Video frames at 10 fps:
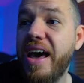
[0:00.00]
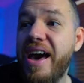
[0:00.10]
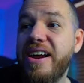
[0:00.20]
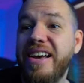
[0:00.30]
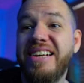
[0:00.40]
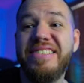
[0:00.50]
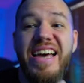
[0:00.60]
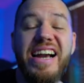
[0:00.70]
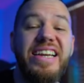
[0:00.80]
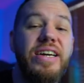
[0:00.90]
at
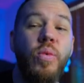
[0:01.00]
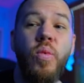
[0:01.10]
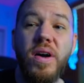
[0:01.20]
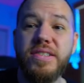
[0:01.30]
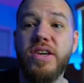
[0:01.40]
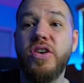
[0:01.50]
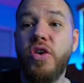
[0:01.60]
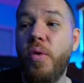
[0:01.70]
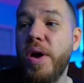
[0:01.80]
exactly what's going